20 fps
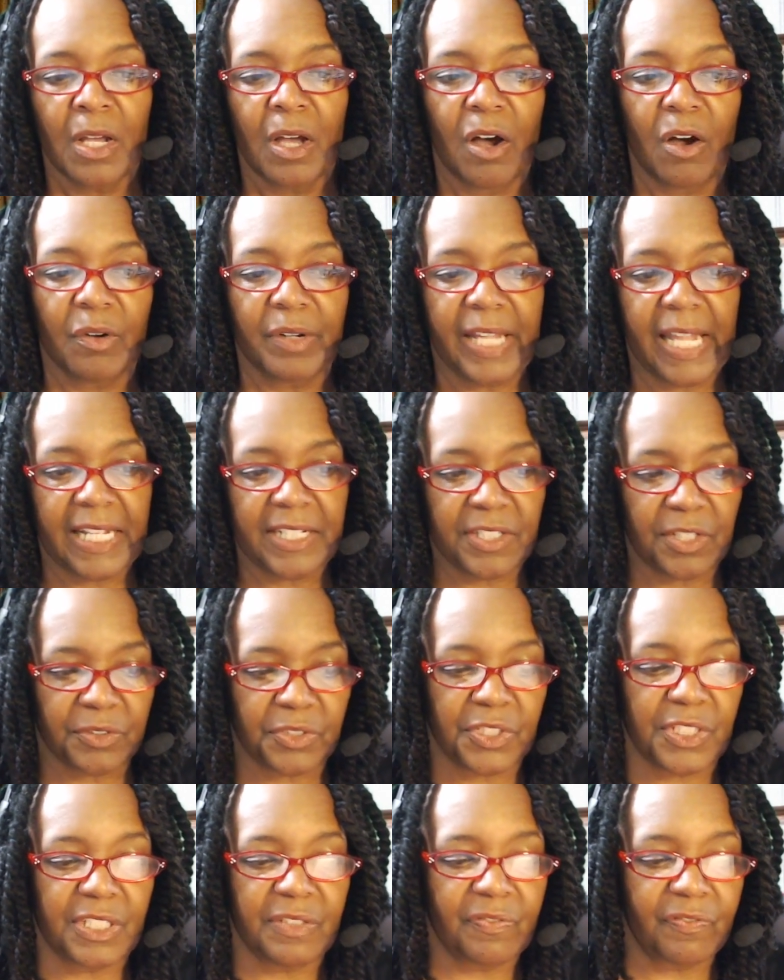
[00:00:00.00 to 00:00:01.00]
Okay, so
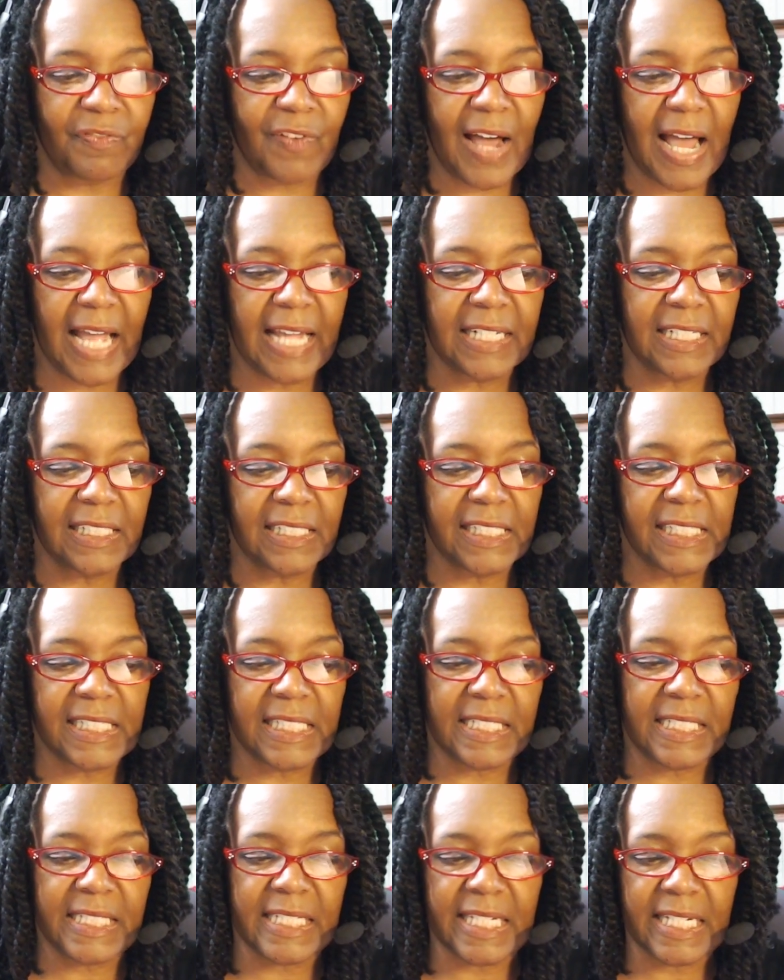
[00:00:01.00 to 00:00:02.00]
she finally
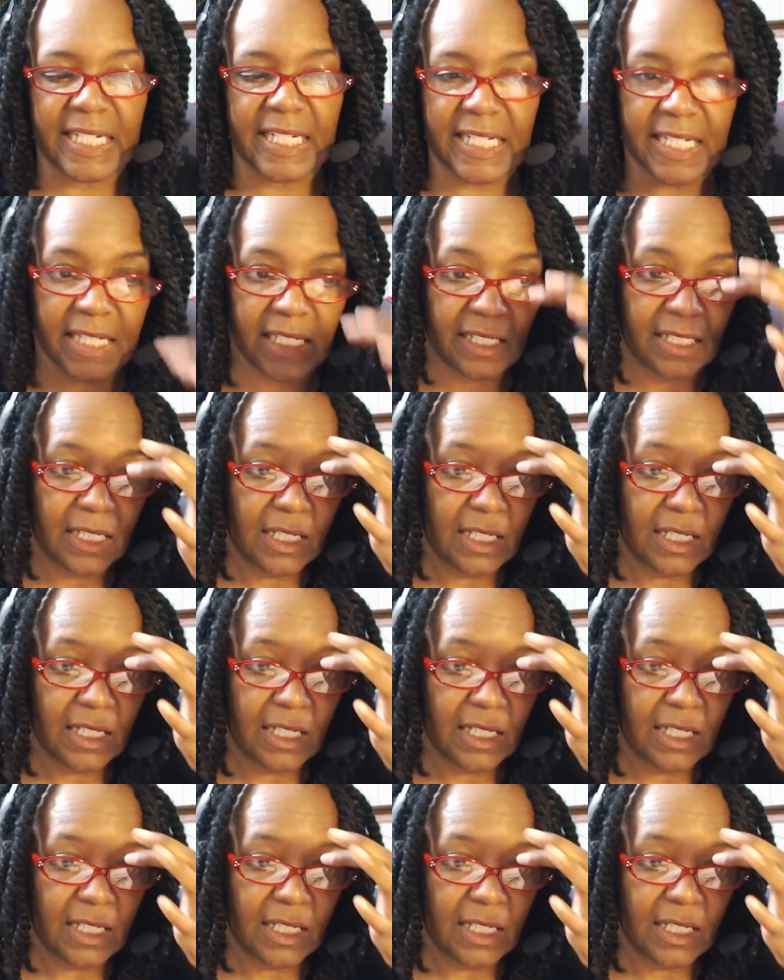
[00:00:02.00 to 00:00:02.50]
did